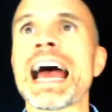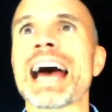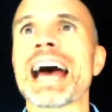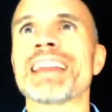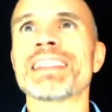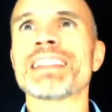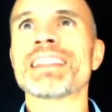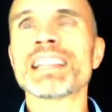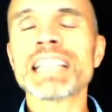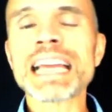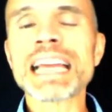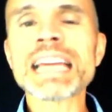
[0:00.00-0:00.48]

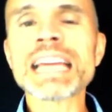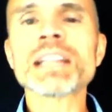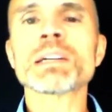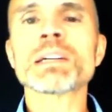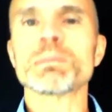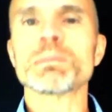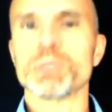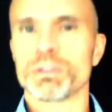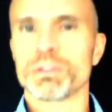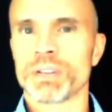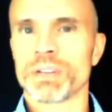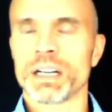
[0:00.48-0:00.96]
and then
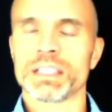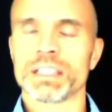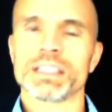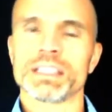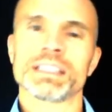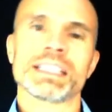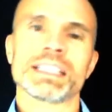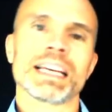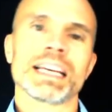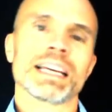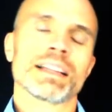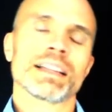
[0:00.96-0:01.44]
later move on
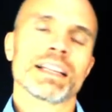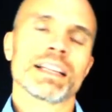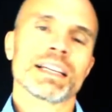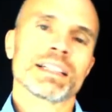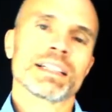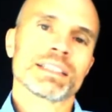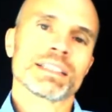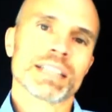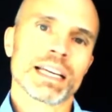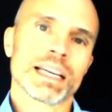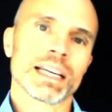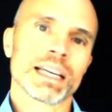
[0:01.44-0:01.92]
to saying
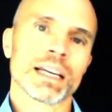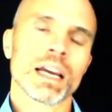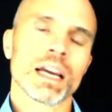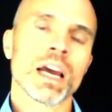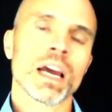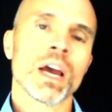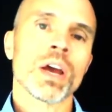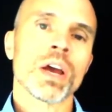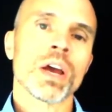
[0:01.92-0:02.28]
things like,